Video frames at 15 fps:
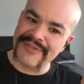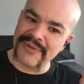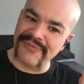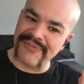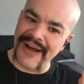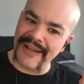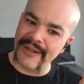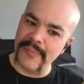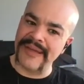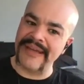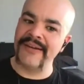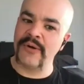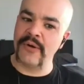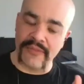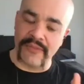who follow me
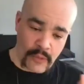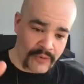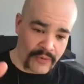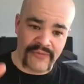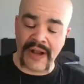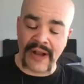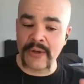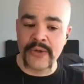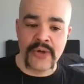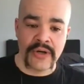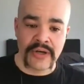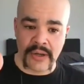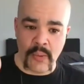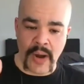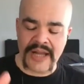or who follow you are
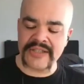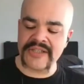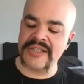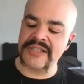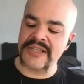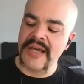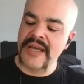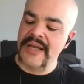going to watch this.